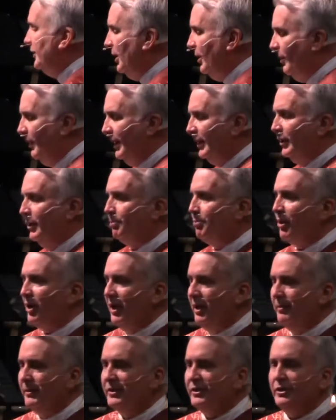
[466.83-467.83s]
knowing the
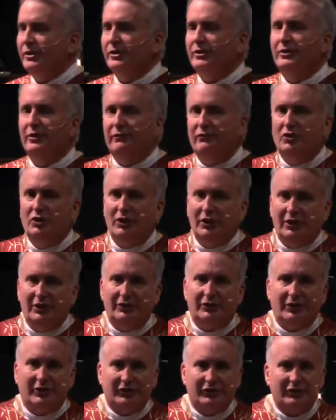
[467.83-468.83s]
promises of
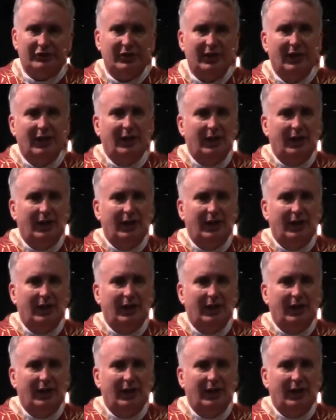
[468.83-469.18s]
Jesus